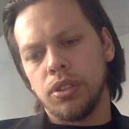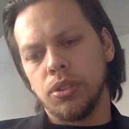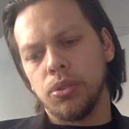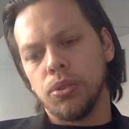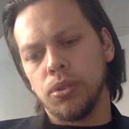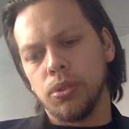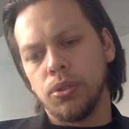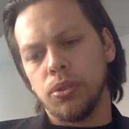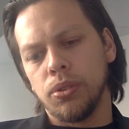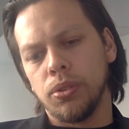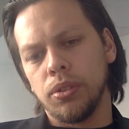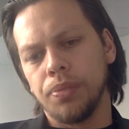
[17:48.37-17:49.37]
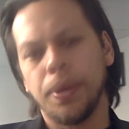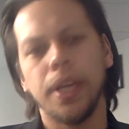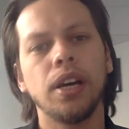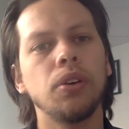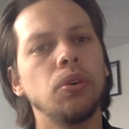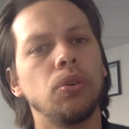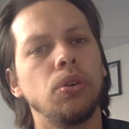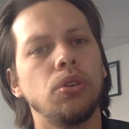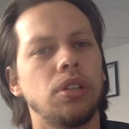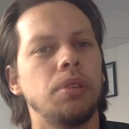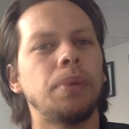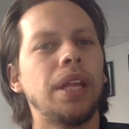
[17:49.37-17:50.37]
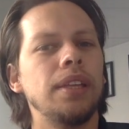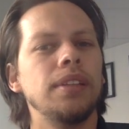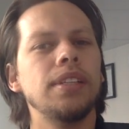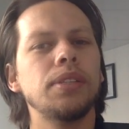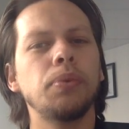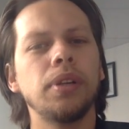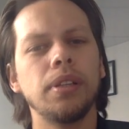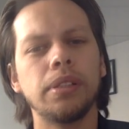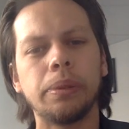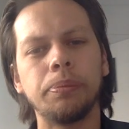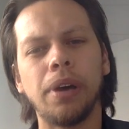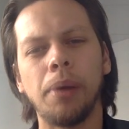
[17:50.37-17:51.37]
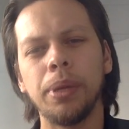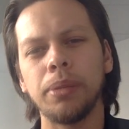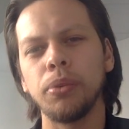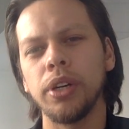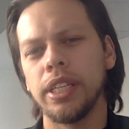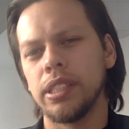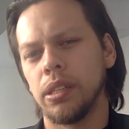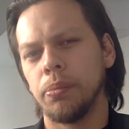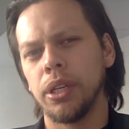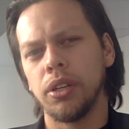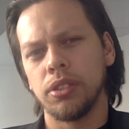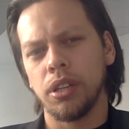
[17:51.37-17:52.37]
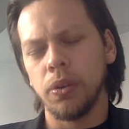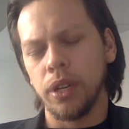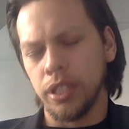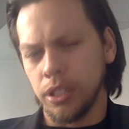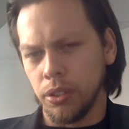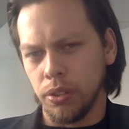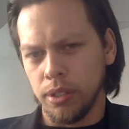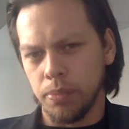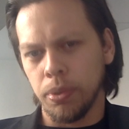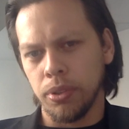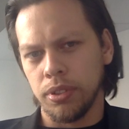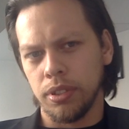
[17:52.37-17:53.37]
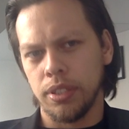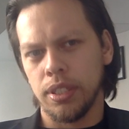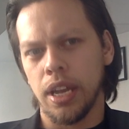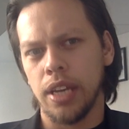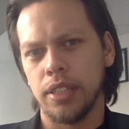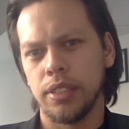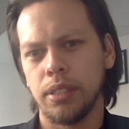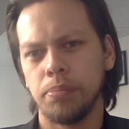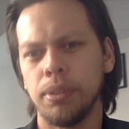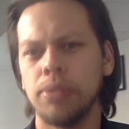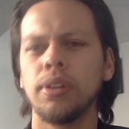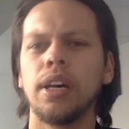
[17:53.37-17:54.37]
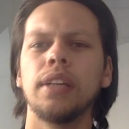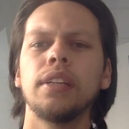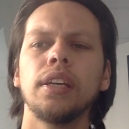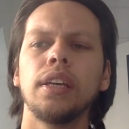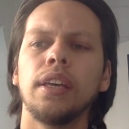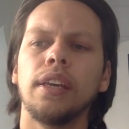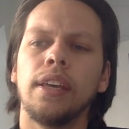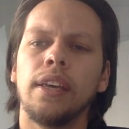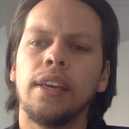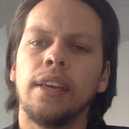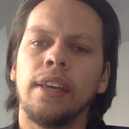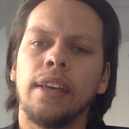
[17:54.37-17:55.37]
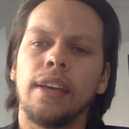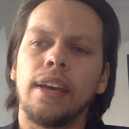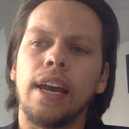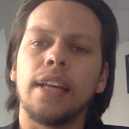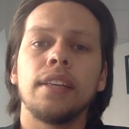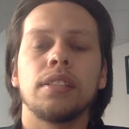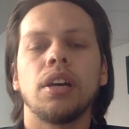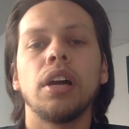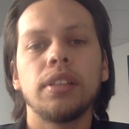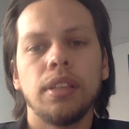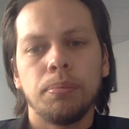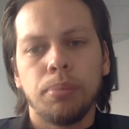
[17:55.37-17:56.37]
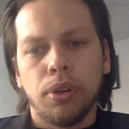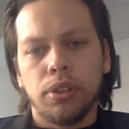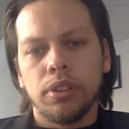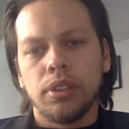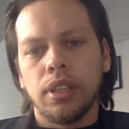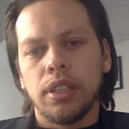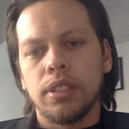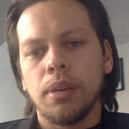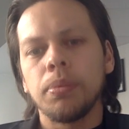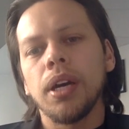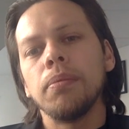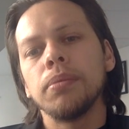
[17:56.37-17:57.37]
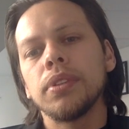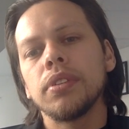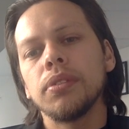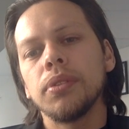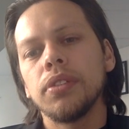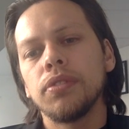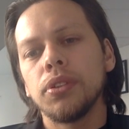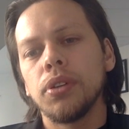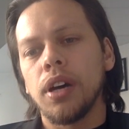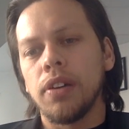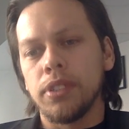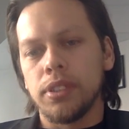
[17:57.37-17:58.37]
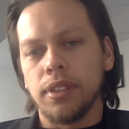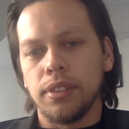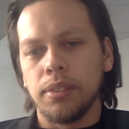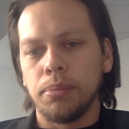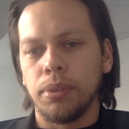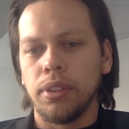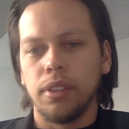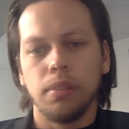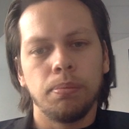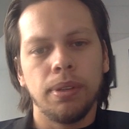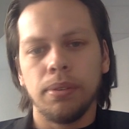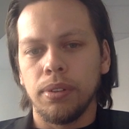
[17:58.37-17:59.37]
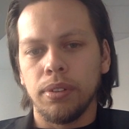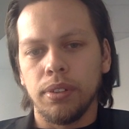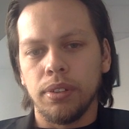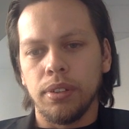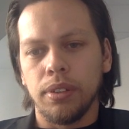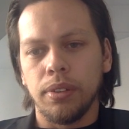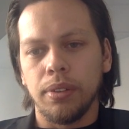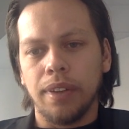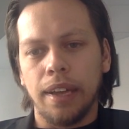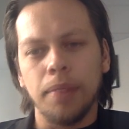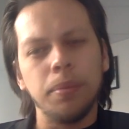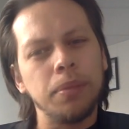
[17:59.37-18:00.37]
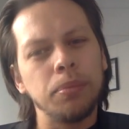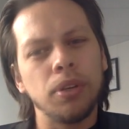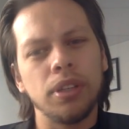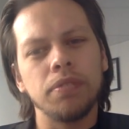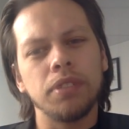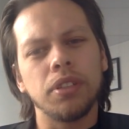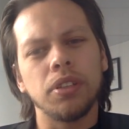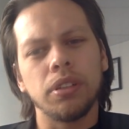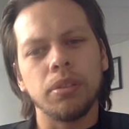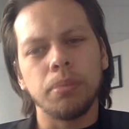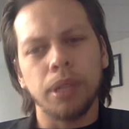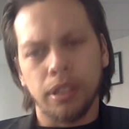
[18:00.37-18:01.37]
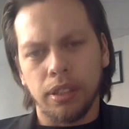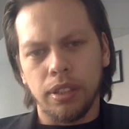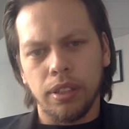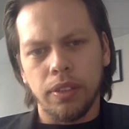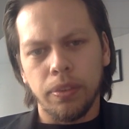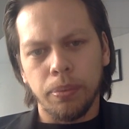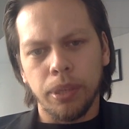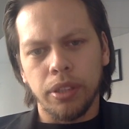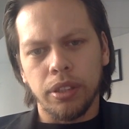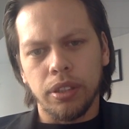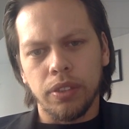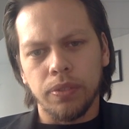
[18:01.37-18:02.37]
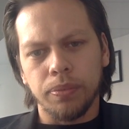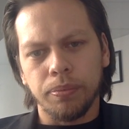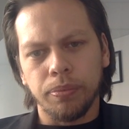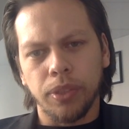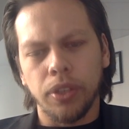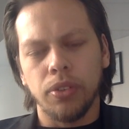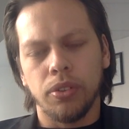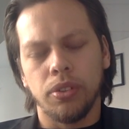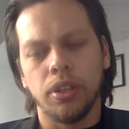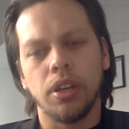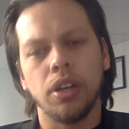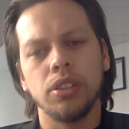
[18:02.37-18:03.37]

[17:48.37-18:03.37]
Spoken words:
to make a conclusion. But this one is a bit more easier because I already know this person's ISTP, so I had a starting point. And sometimes if you don't have a starting point, it can be a bit more difficult. But the